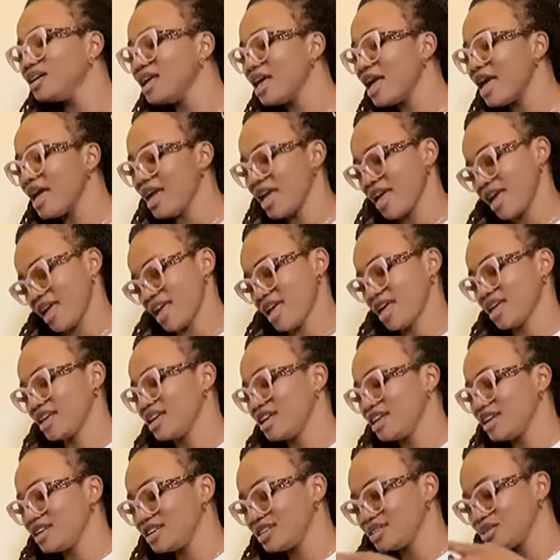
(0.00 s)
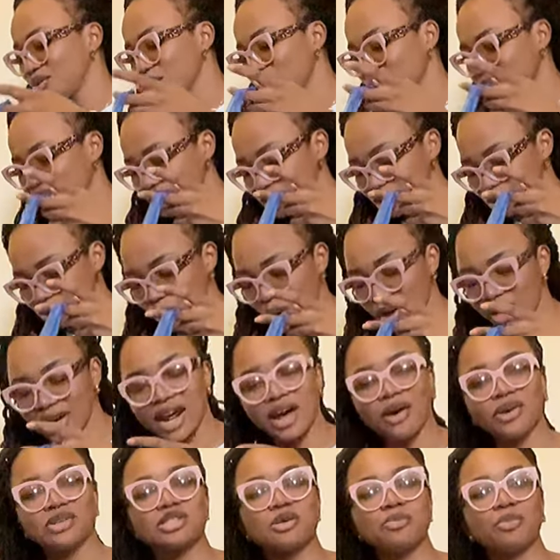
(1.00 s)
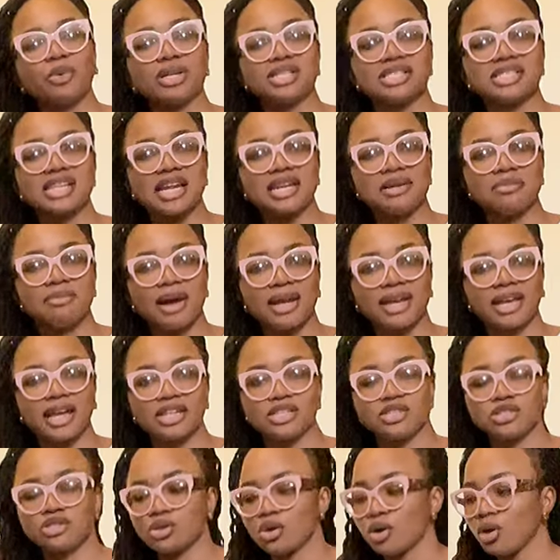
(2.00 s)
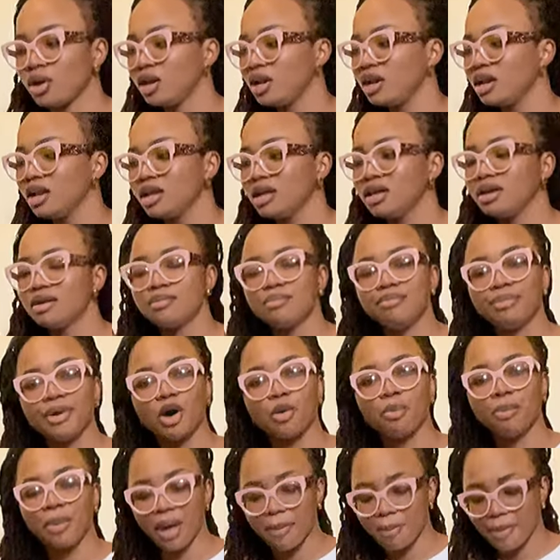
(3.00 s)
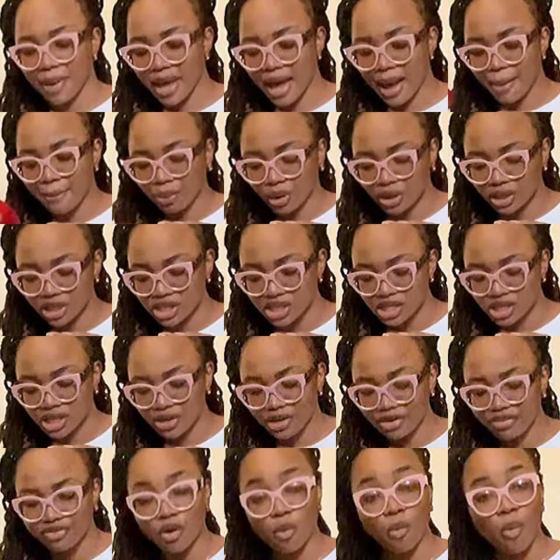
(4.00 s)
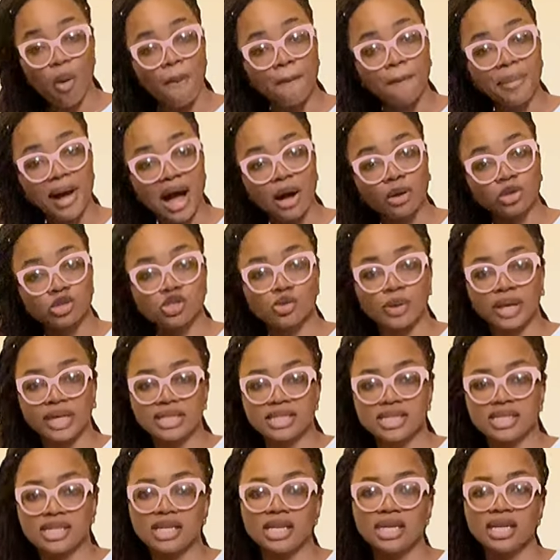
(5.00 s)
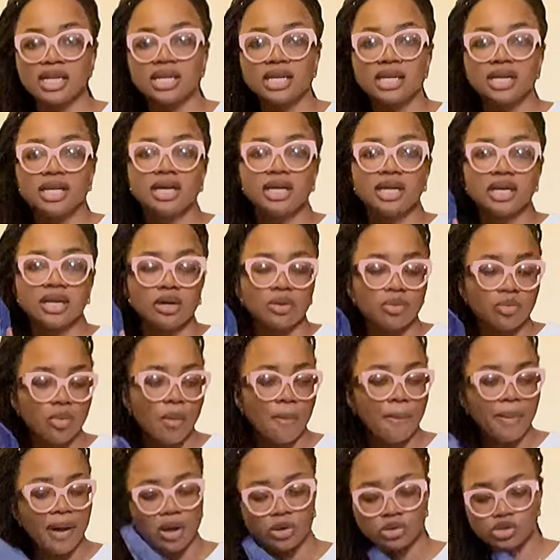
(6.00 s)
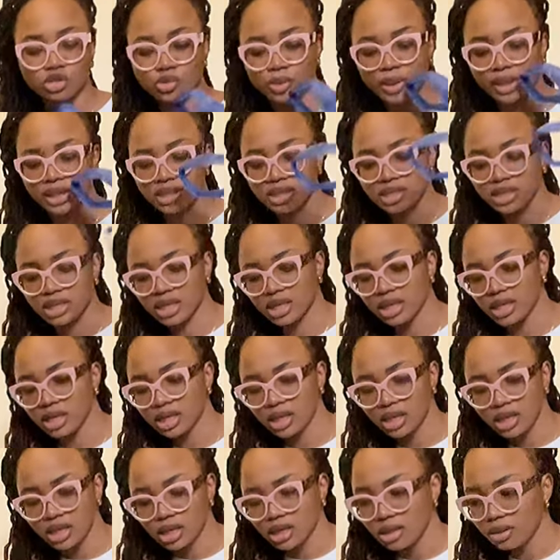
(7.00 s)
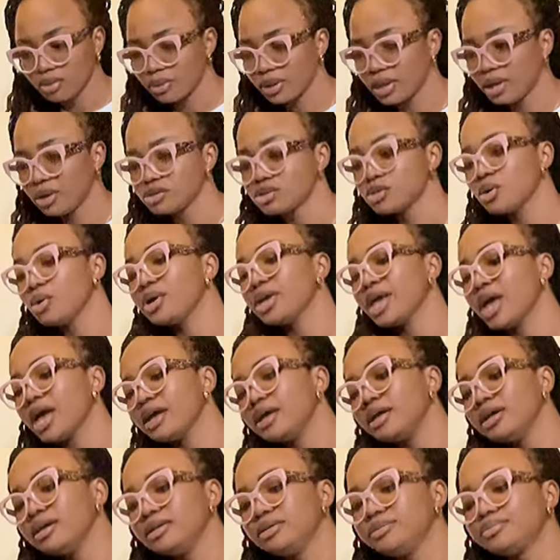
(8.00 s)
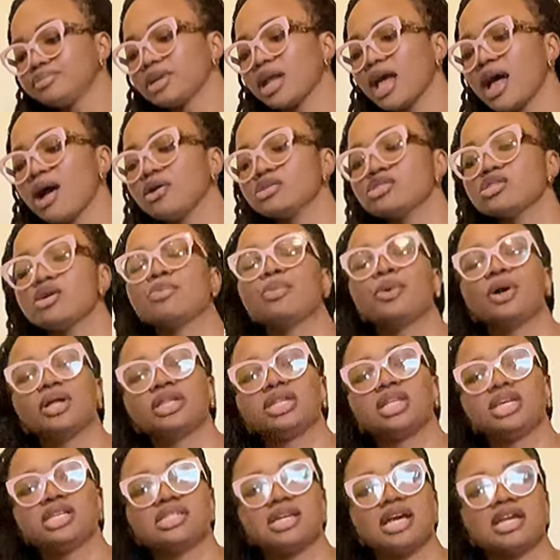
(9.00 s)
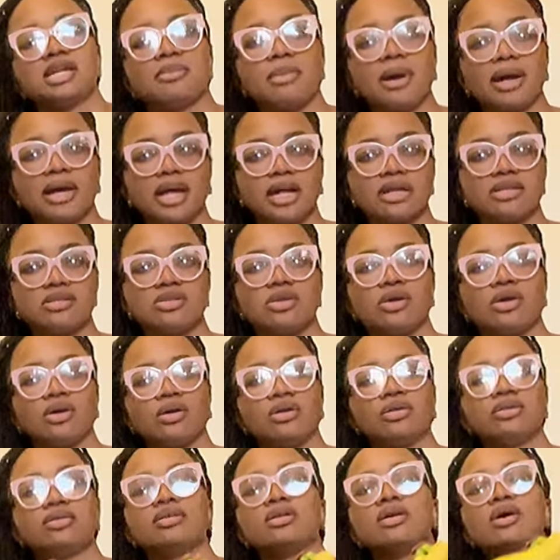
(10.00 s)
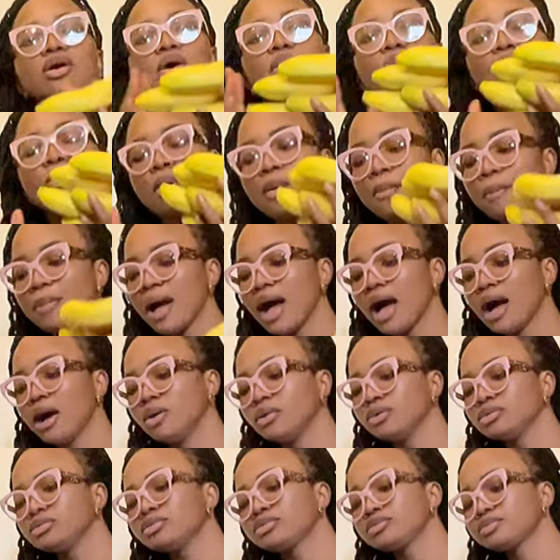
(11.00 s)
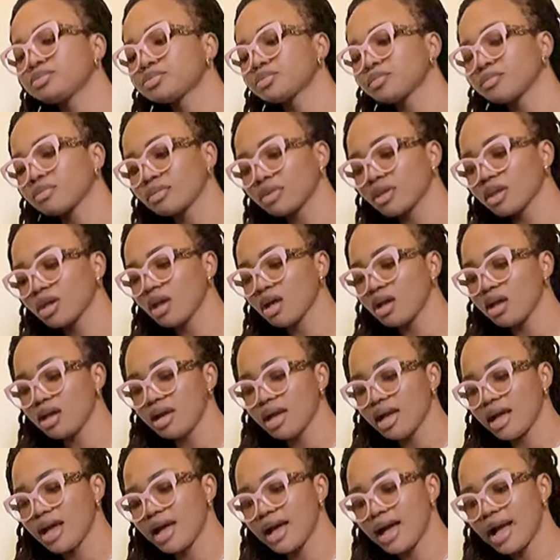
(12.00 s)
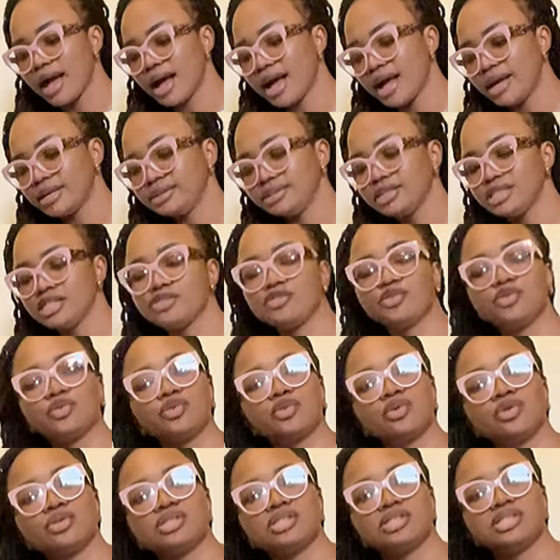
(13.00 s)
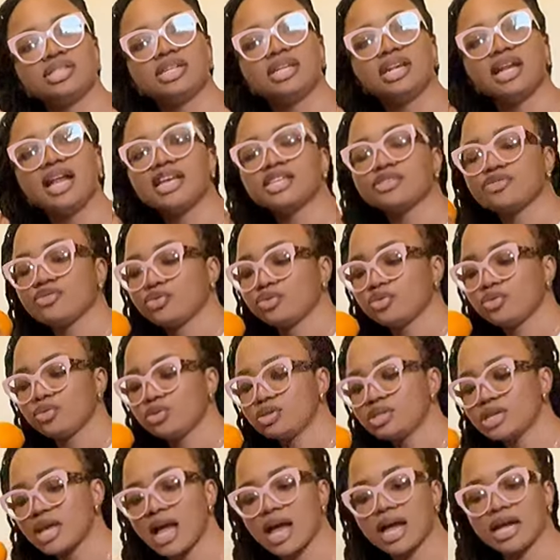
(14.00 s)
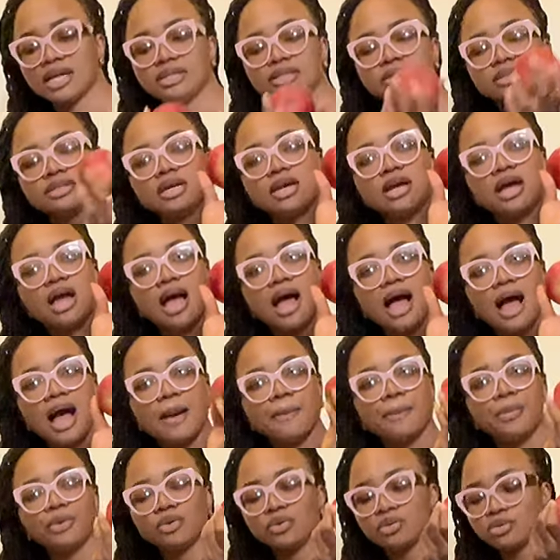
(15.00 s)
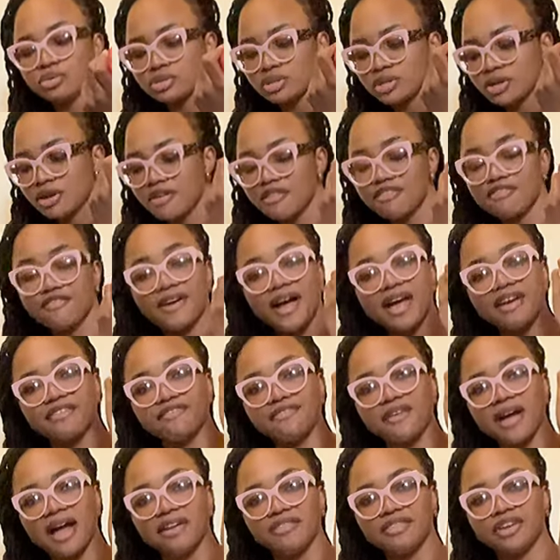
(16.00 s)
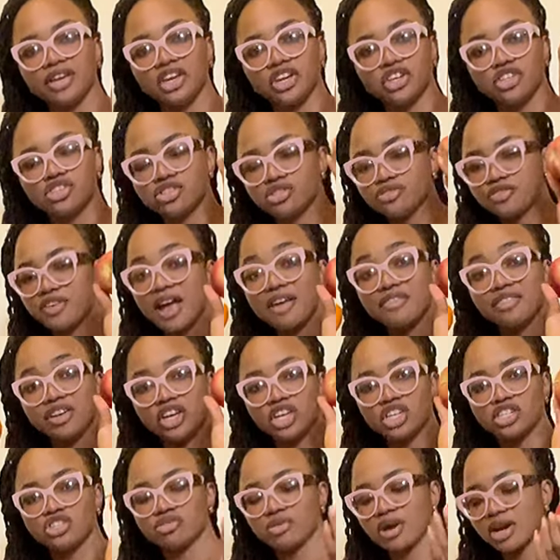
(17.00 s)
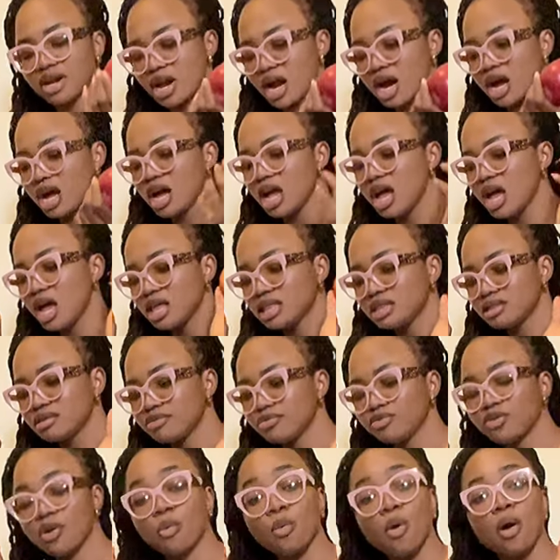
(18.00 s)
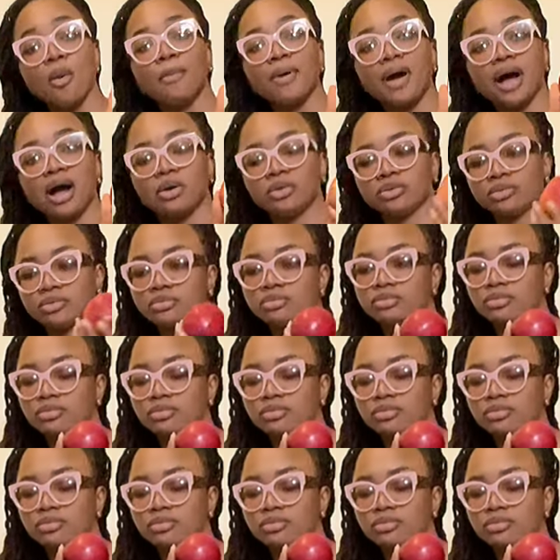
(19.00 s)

So this one I also bought at the market stall, bell pepper. I bought this 3 for £1.20. £1.20. Whatever. Oh yes, I also bought this at the market stall, £1. And this fruit, seedless fruit and apples, 5 each for £1.